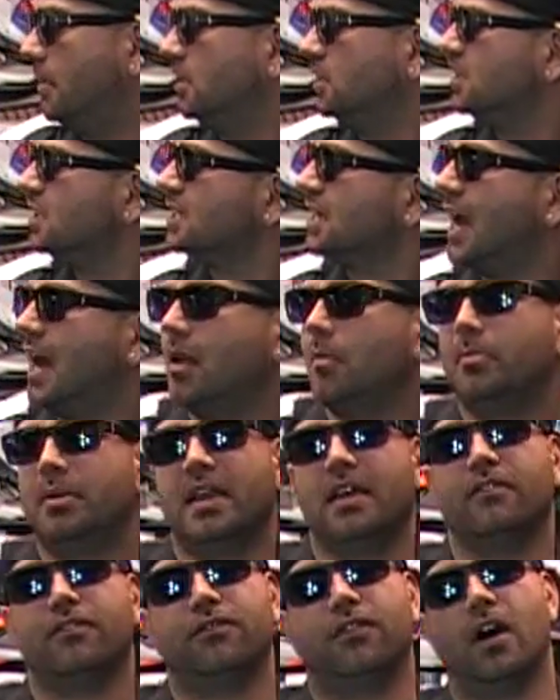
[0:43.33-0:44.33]
and just kind of
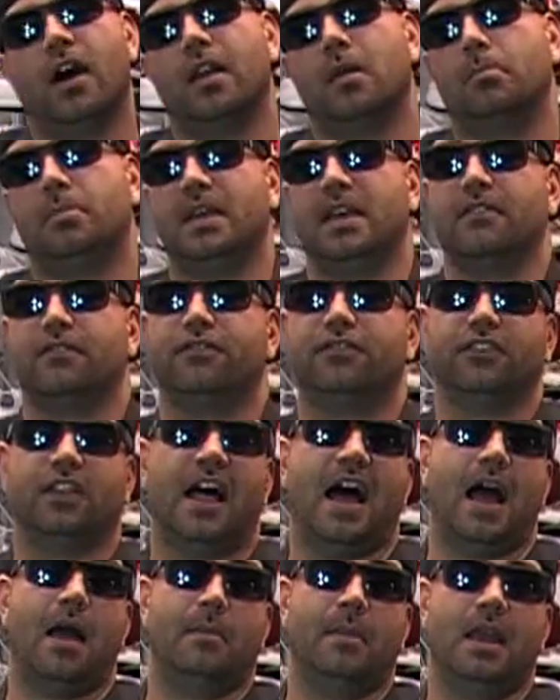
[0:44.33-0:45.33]
being fun and being
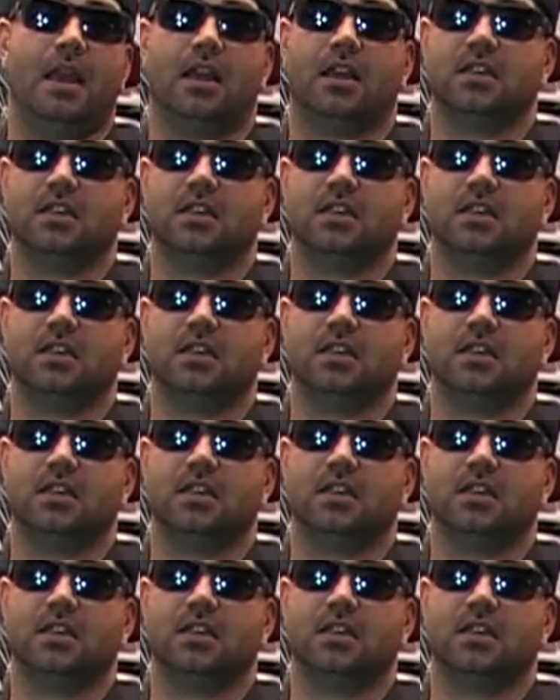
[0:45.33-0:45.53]
fly, man,